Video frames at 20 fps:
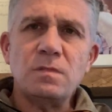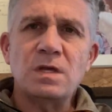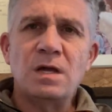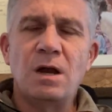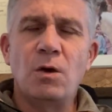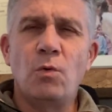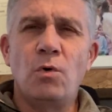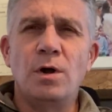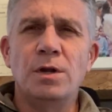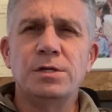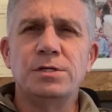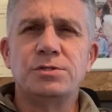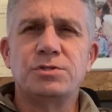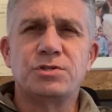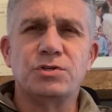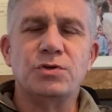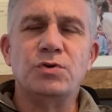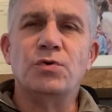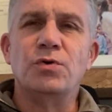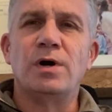I wanted
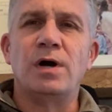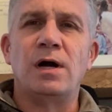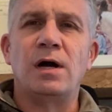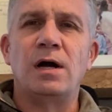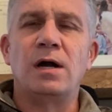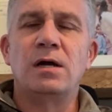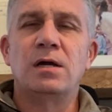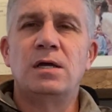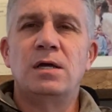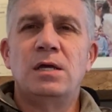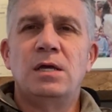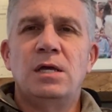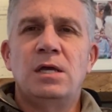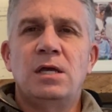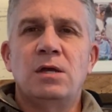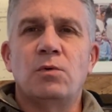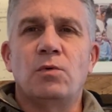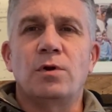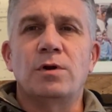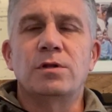to
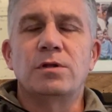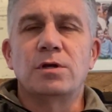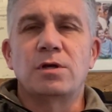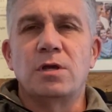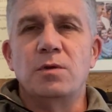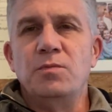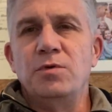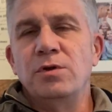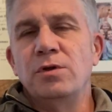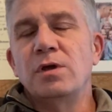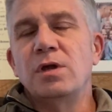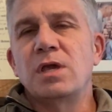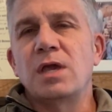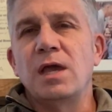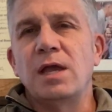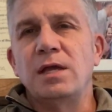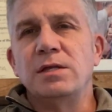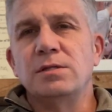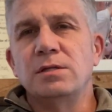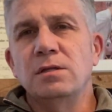
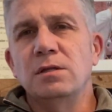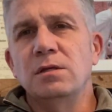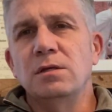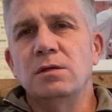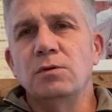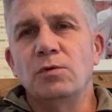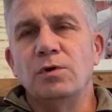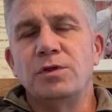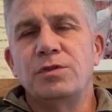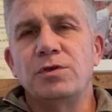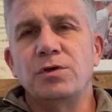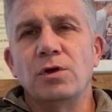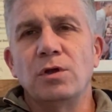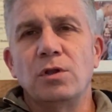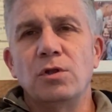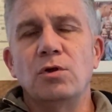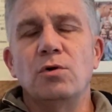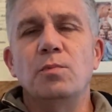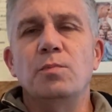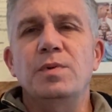communicate with you a
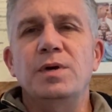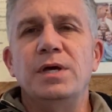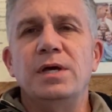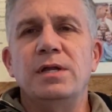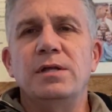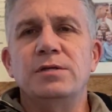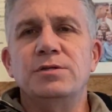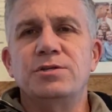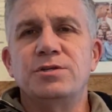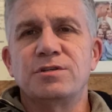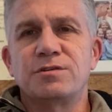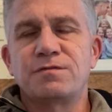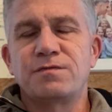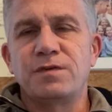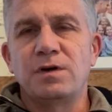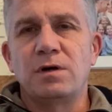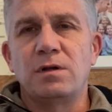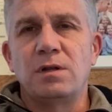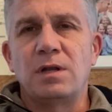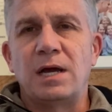little bit and just
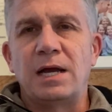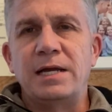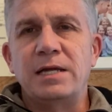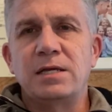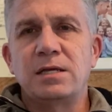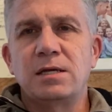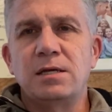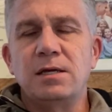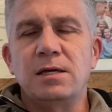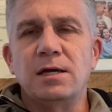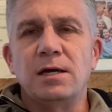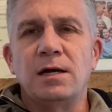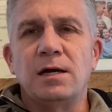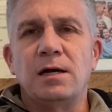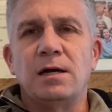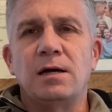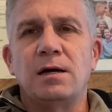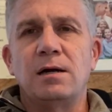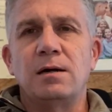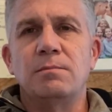felt like
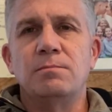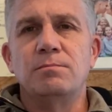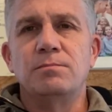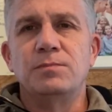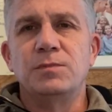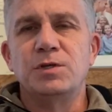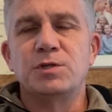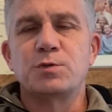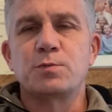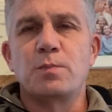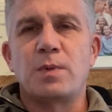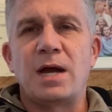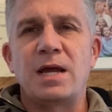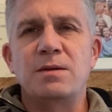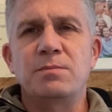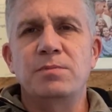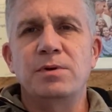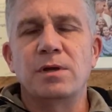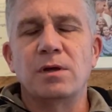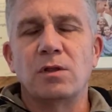this
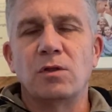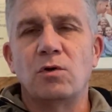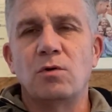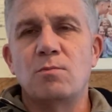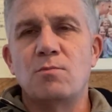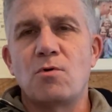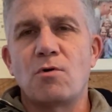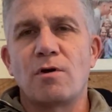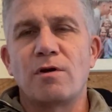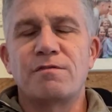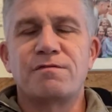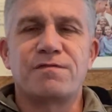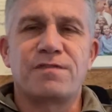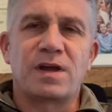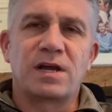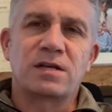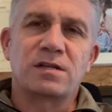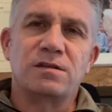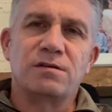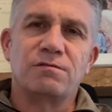might be a little more
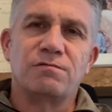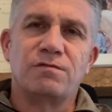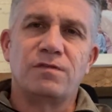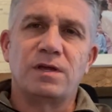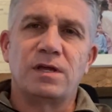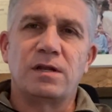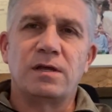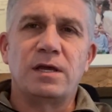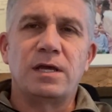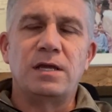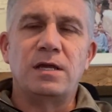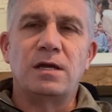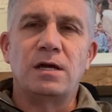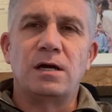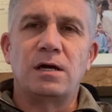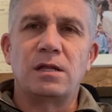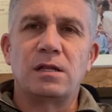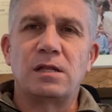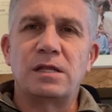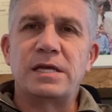effective than
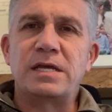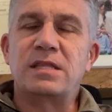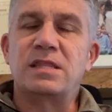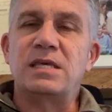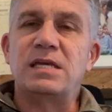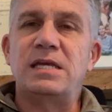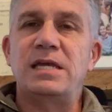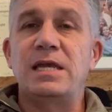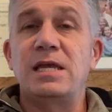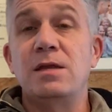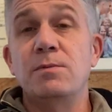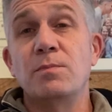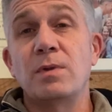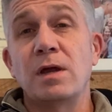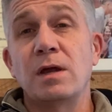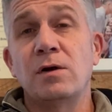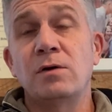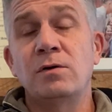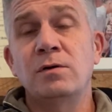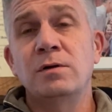a lengthy
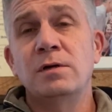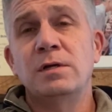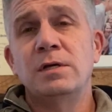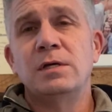email.